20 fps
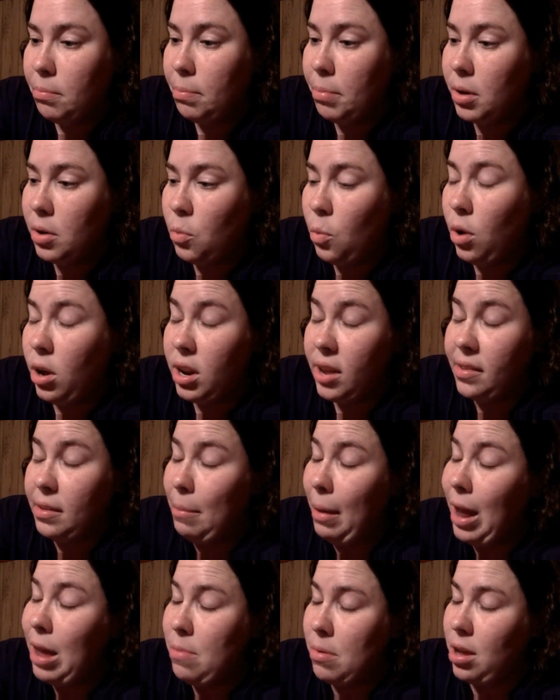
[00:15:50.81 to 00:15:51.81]
But one, he's a
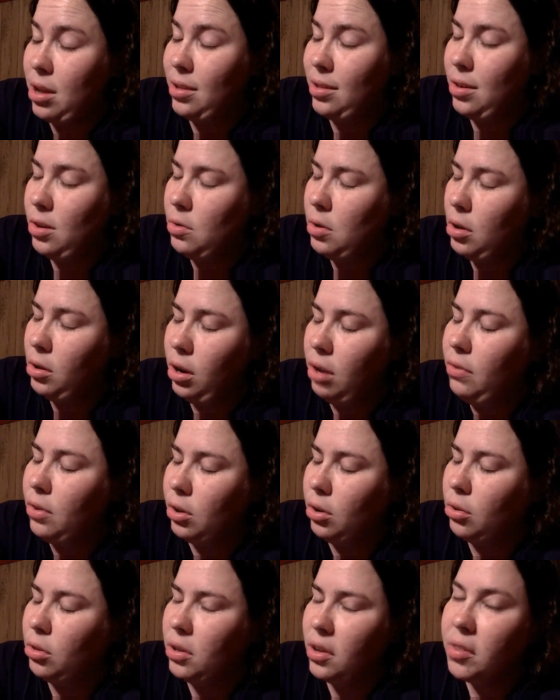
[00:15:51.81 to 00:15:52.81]
baby, and two, he'll never
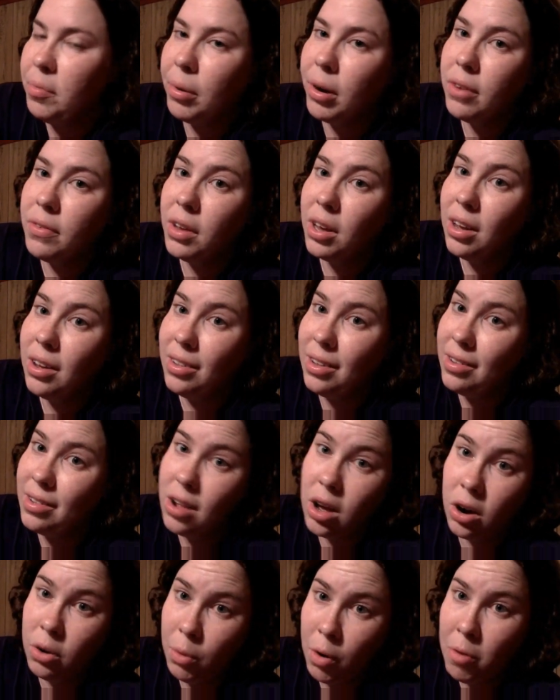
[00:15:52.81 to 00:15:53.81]
do things perfect because he's
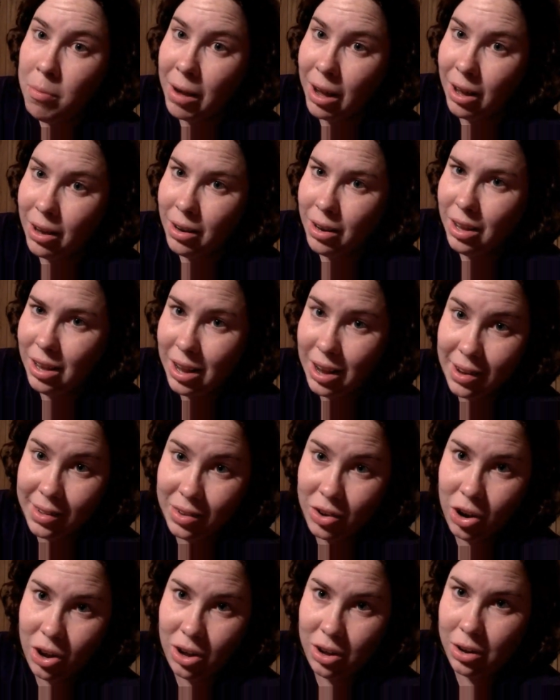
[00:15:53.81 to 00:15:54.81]
not a robot. He is
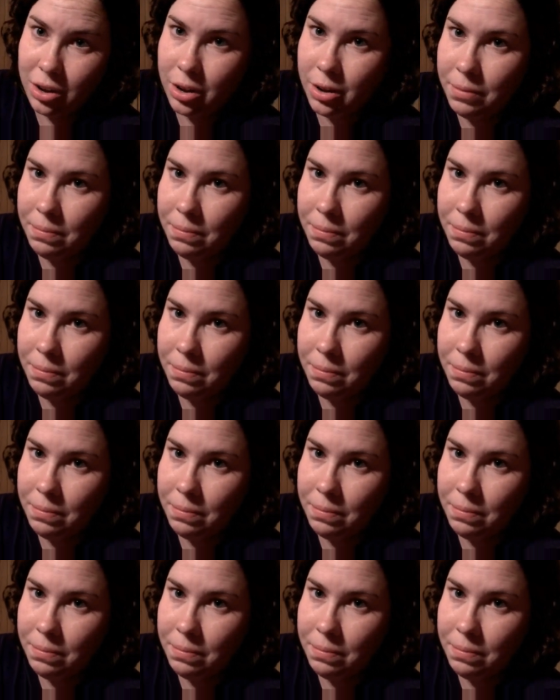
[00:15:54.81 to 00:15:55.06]
a dog.